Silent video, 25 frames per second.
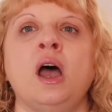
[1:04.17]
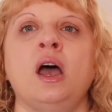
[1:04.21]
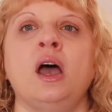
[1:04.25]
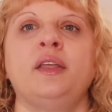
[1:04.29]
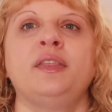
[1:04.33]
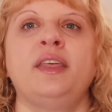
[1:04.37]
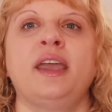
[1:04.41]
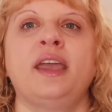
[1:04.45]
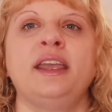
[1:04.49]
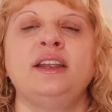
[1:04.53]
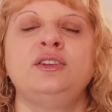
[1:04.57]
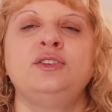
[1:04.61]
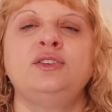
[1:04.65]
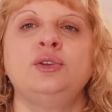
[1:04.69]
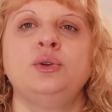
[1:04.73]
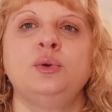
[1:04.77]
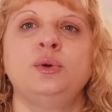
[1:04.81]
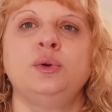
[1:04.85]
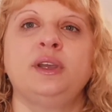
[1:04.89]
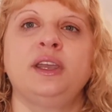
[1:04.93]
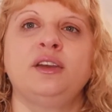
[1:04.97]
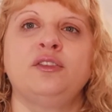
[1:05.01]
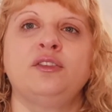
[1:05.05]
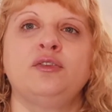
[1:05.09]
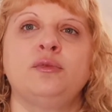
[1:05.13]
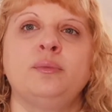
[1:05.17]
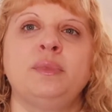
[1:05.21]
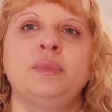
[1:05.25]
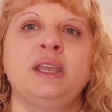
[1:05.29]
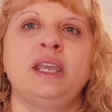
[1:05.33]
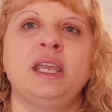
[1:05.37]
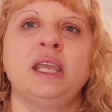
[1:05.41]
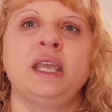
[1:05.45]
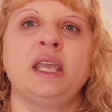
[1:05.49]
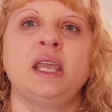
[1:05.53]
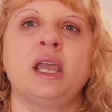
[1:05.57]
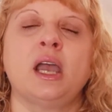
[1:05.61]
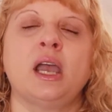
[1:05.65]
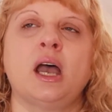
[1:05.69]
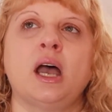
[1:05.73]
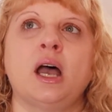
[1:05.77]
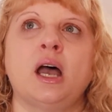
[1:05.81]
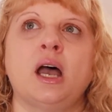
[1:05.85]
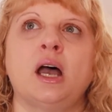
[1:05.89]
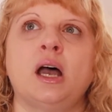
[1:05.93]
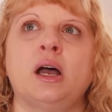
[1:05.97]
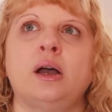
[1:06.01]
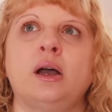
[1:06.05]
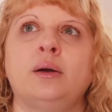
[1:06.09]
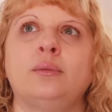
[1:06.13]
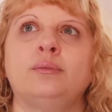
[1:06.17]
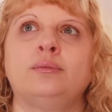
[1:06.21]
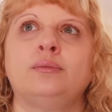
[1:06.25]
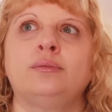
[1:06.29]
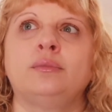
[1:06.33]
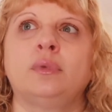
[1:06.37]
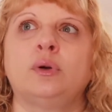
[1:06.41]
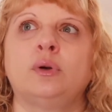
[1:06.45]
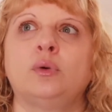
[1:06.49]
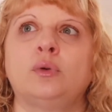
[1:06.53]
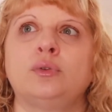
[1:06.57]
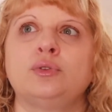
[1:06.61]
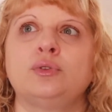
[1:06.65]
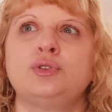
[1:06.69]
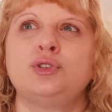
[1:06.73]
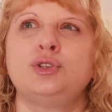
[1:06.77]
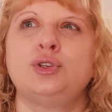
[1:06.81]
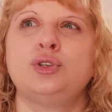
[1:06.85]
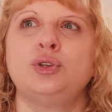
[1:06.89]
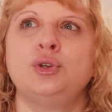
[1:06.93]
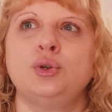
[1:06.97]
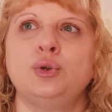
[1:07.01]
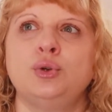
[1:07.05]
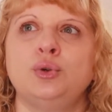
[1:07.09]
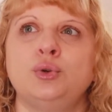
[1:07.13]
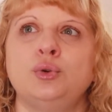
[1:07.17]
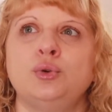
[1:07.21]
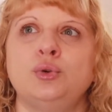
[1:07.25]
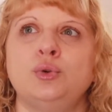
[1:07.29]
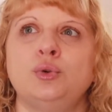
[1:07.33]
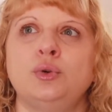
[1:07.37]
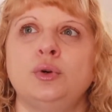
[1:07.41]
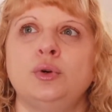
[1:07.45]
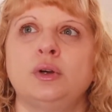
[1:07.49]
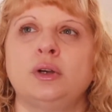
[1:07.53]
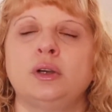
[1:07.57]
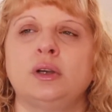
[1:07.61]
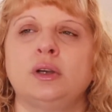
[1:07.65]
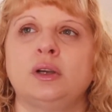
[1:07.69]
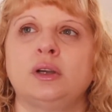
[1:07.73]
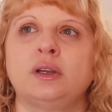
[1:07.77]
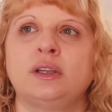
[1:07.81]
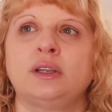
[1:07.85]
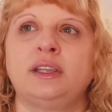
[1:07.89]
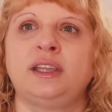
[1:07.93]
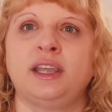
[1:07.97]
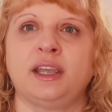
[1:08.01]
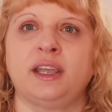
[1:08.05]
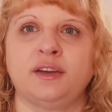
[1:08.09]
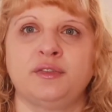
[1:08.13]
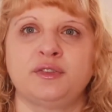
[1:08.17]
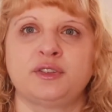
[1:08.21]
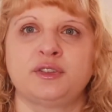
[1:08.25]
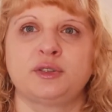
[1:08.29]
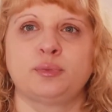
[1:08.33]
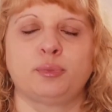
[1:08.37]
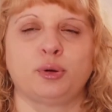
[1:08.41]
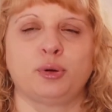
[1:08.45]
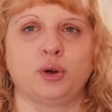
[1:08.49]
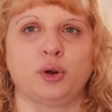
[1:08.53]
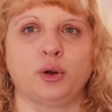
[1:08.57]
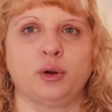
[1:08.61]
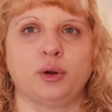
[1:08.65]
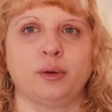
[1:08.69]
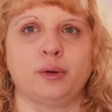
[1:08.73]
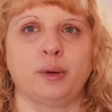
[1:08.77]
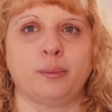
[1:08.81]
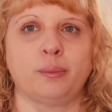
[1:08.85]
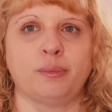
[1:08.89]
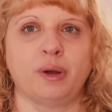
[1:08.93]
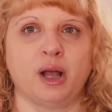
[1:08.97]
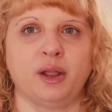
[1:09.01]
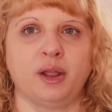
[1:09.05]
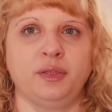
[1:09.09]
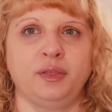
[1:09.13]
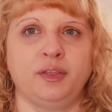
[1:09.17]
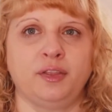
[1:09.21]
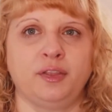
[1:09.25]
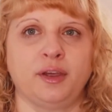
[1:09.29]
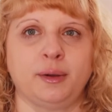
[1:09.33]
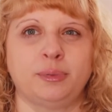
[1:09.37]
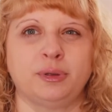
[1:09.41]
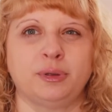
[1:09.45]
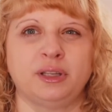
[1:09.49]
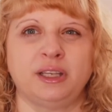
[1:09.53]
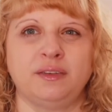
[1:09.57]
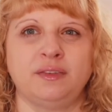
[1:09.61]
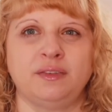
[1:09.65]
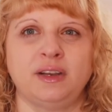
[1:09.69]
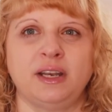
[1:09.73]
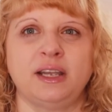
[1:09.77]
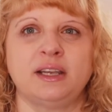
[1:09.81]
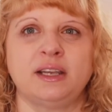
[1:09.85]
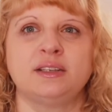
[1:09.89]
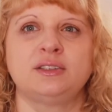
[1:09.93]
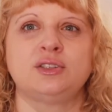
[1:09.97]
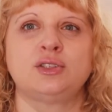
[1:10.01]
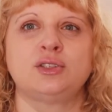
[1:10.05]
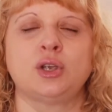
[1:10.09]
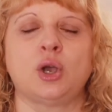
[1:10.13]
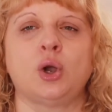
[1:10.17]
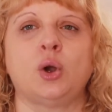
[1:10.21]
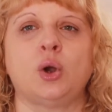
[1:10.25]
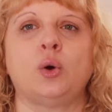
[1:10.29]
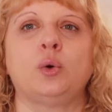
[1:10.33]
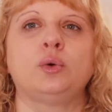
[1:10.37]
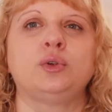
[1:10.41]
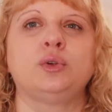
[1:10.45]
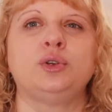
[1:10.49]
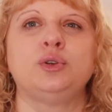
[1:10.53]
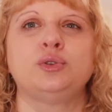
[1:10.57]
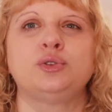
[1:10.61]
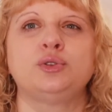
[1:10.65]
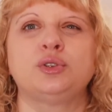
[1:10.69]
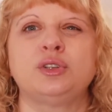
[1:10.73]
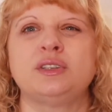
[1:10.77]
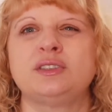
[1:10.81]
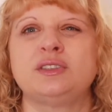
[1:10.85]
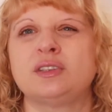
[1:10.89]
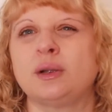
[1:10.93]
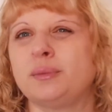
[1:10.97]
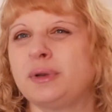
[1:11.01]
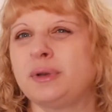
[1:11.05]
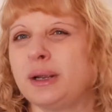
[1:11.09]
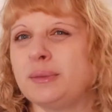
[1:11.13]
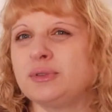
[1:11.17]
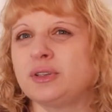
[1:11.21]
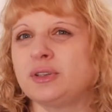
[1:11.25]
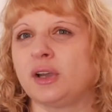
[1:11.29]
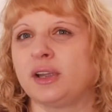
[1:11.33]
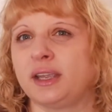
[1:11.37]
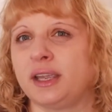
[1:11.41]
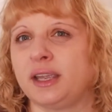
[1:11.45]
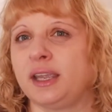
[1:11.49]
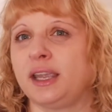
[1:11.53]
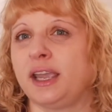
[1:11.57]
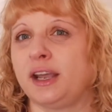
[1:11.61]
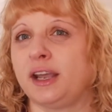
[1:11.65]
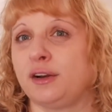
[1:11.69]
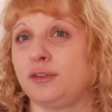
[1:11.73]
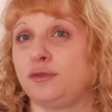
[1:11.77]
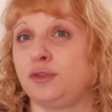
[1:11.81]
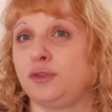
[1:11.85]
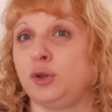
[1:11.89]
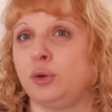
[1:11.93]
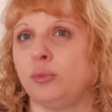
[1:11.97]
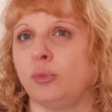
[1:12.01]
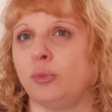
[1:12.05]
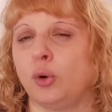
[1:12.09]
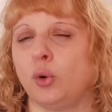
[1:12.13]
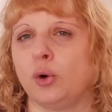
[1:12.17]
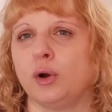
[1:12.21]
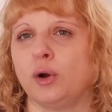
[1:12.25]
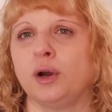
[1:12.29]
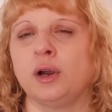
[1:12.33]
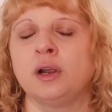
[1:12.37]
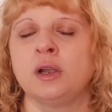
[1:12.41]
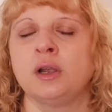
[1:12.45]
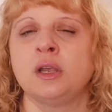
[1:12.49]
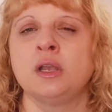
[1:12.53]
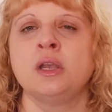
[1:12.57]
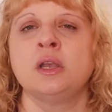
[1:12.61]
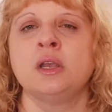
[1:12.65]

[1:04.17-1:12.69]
They do give me um, two gifts per month, I believe it is. So usually, sometimes I can get a few more.